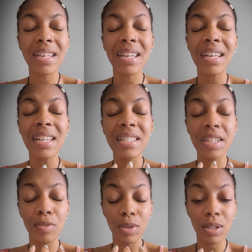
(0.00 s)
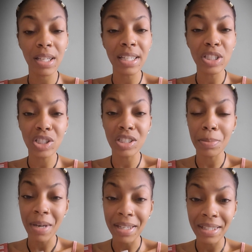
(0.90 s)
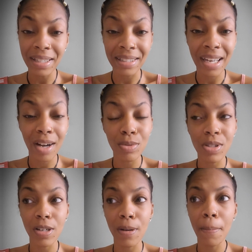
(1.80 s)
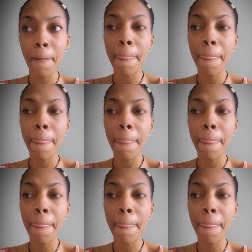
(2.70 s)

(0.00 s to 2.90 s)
He's a relationship and an encounter